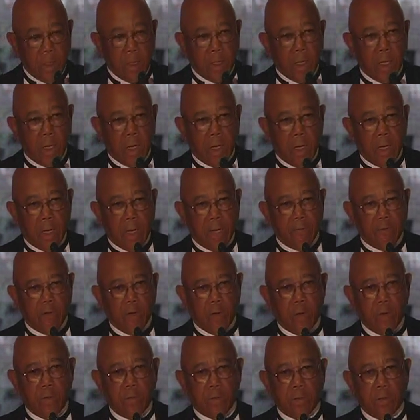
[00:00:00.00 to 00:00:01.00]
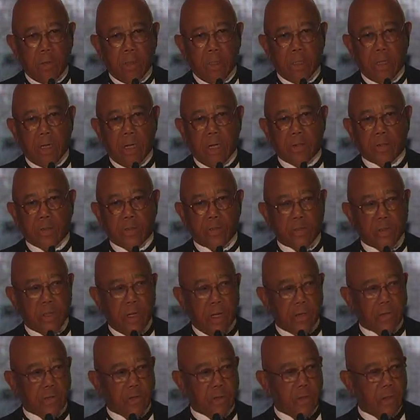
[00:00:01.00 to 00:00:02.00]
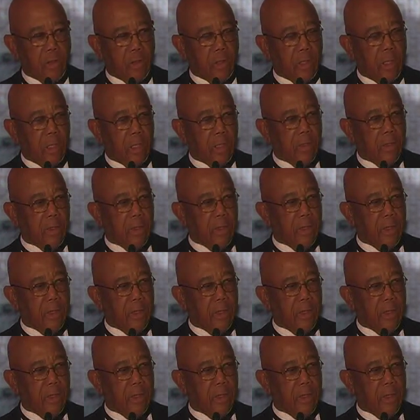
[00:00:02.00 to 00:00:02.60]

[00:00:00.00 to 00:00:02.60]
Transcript: Uh, I've known uh, Dr. Satcher and